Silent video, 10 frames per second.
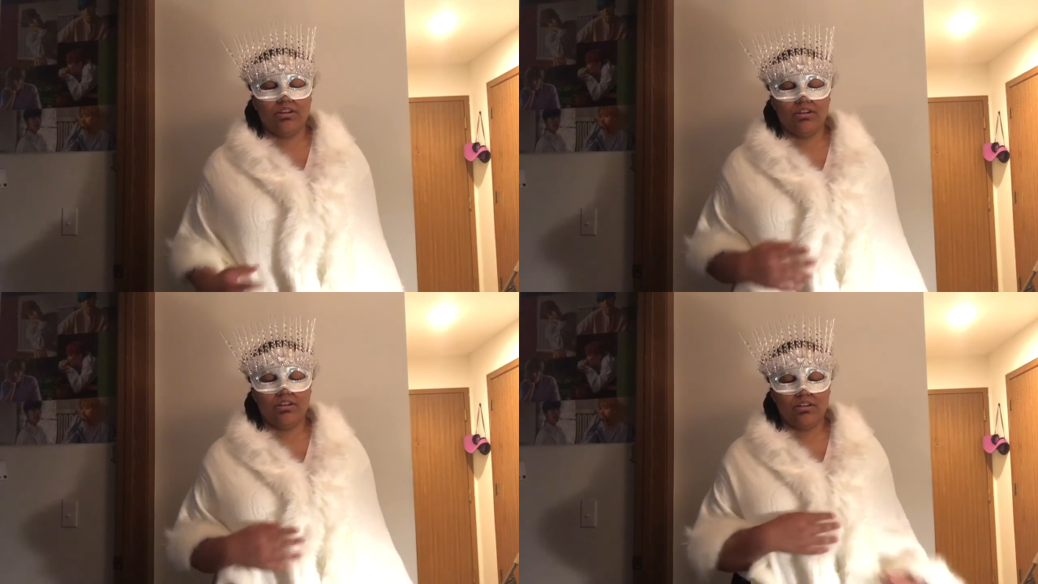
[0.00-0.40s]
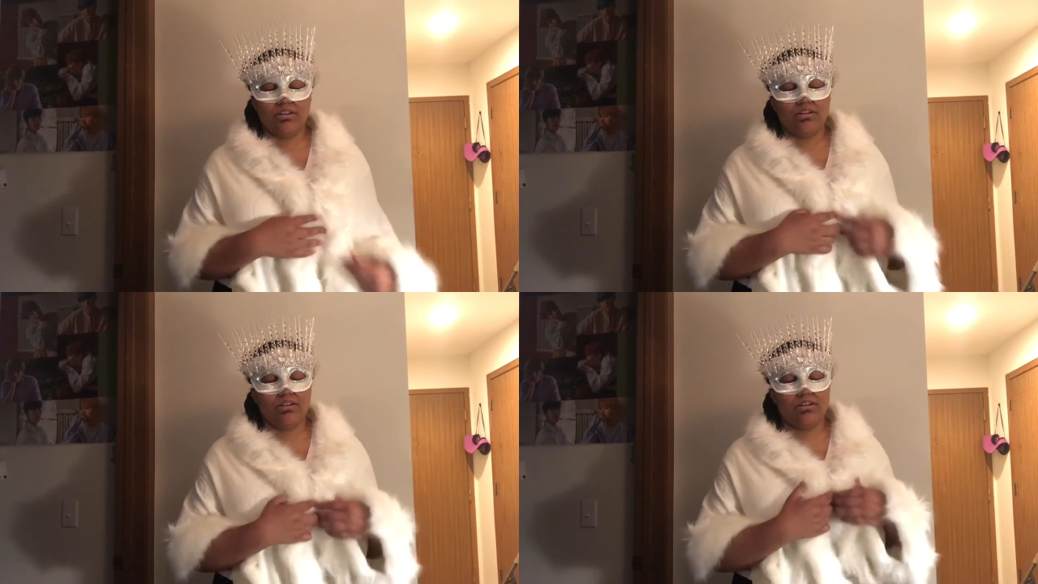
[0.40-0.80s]

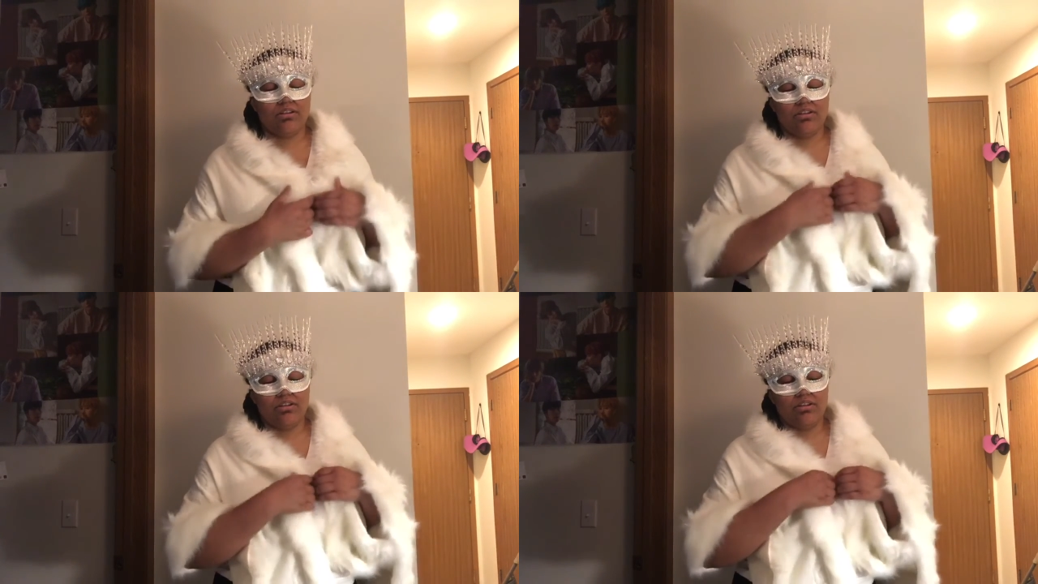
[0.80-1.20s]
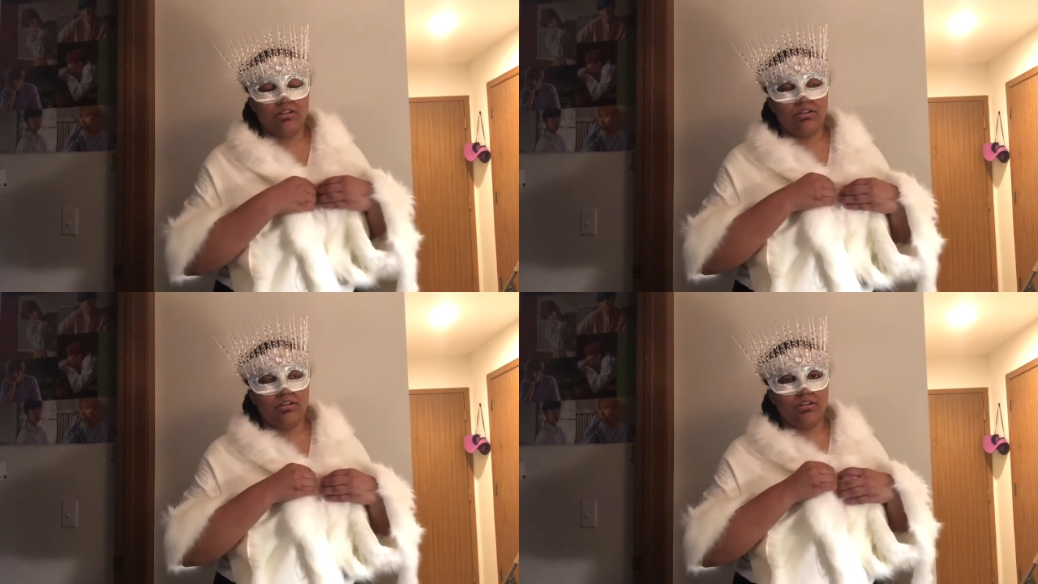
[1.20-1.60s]

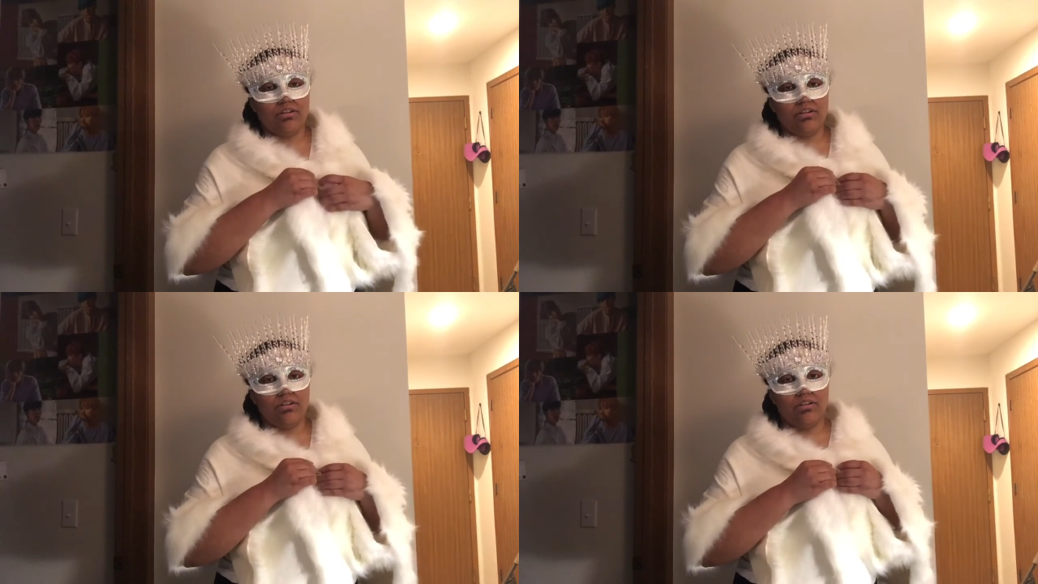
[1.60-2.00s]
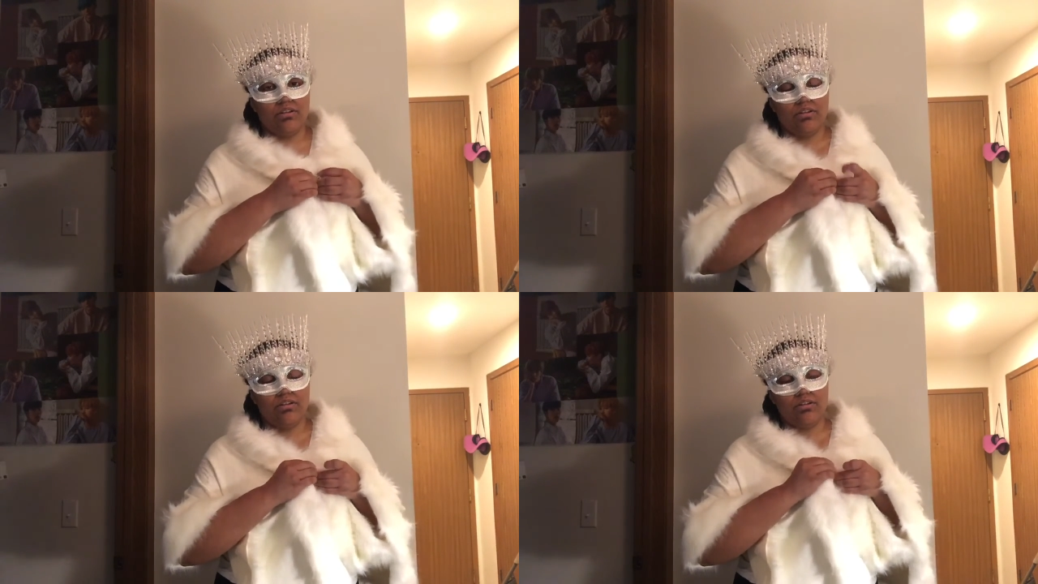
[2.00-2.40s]

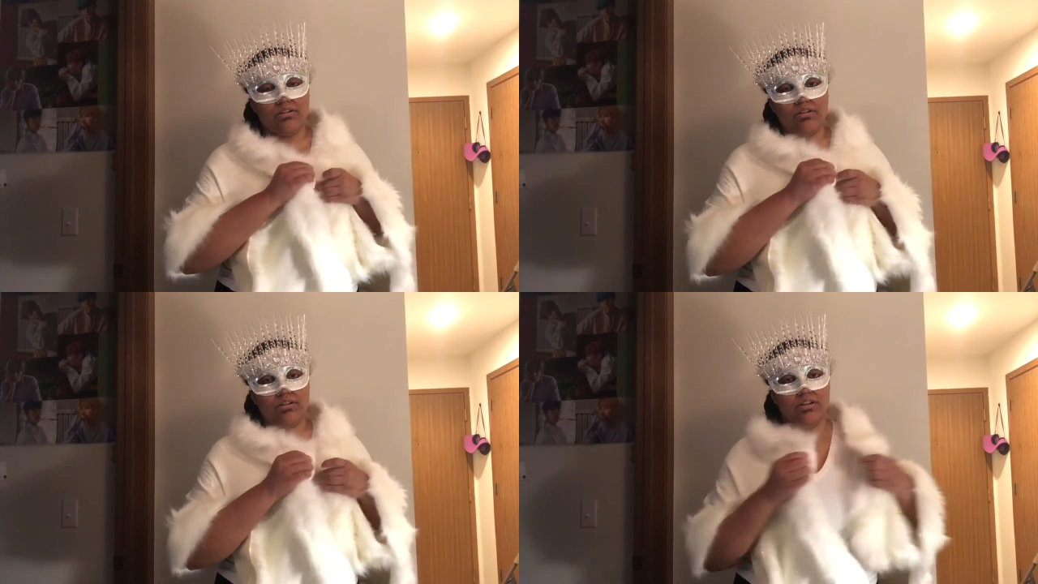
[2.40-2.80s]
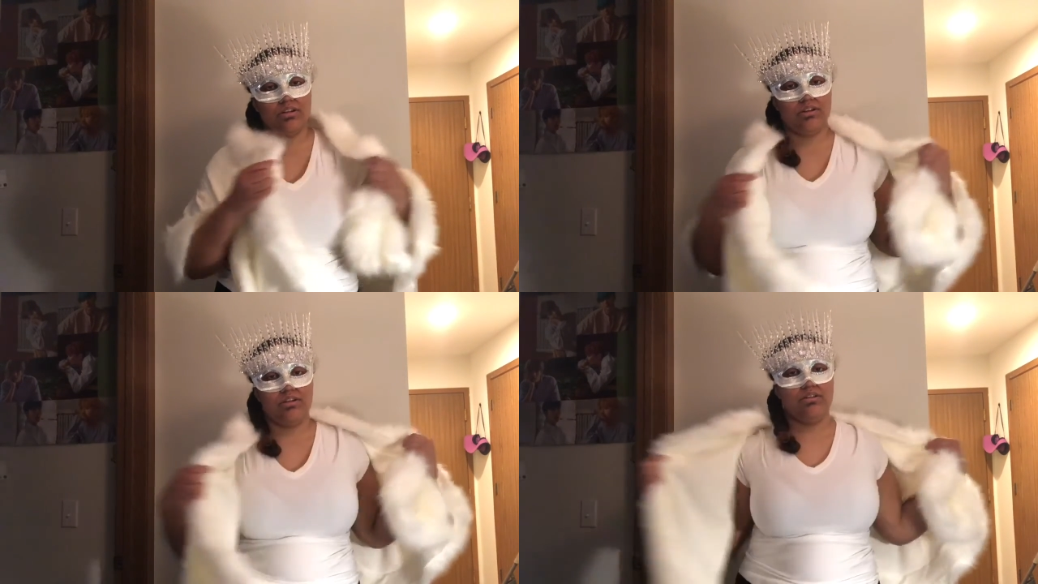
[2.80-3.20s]

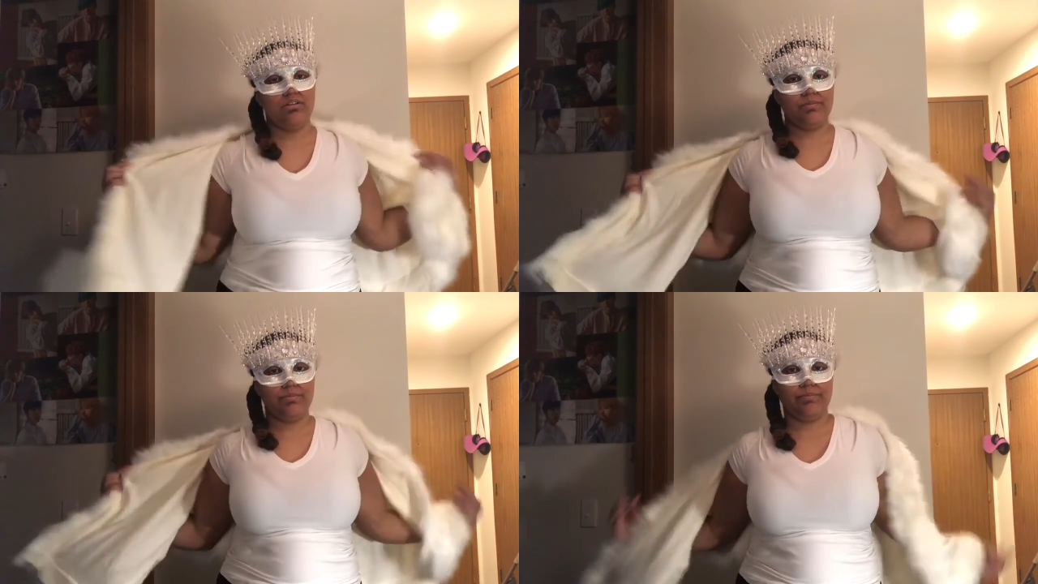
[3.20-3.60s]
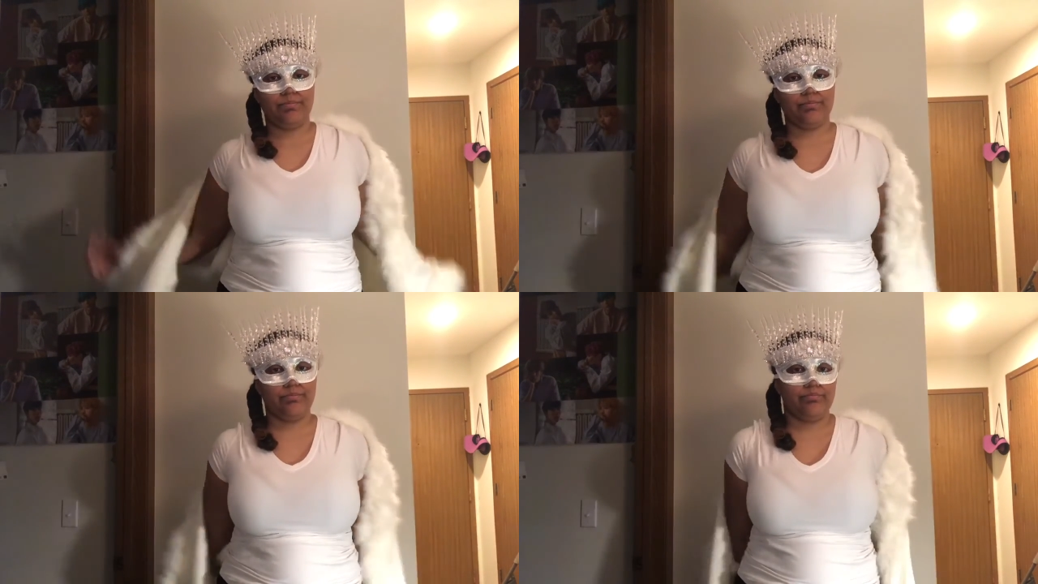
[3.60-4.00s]

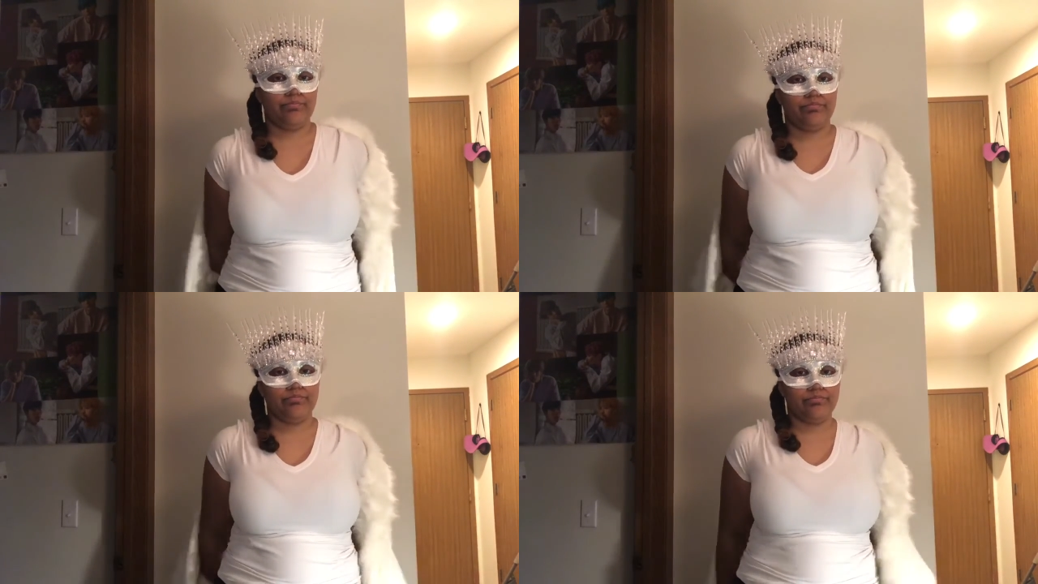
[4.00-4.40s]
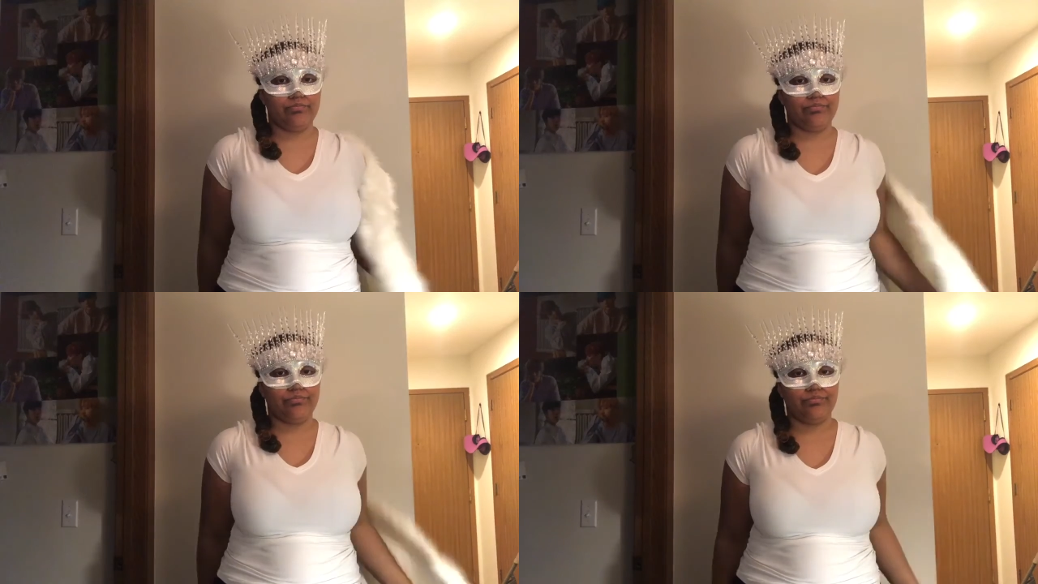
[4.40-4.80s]

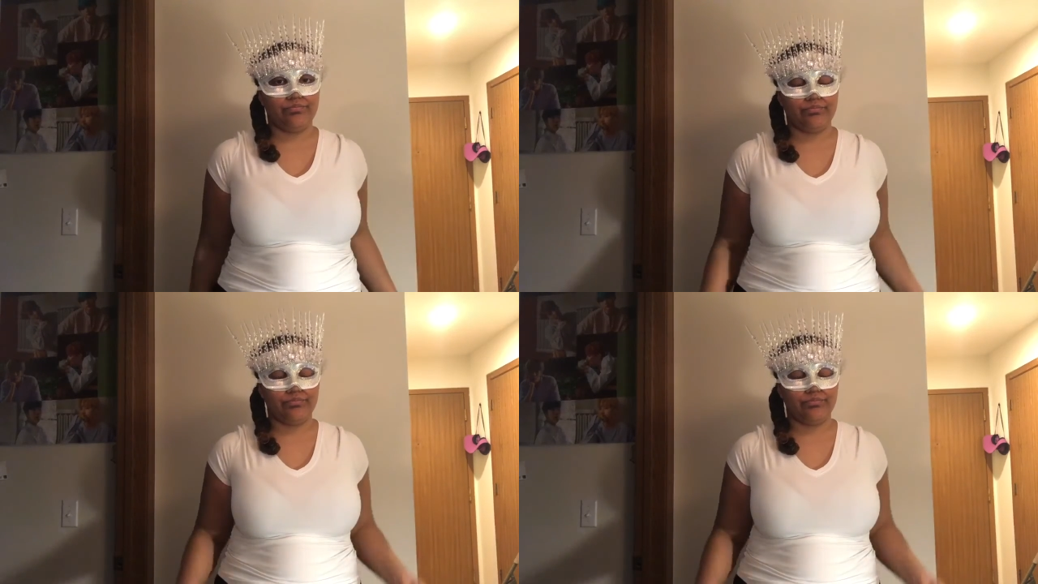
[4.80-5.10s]
No one is speaking in this clip.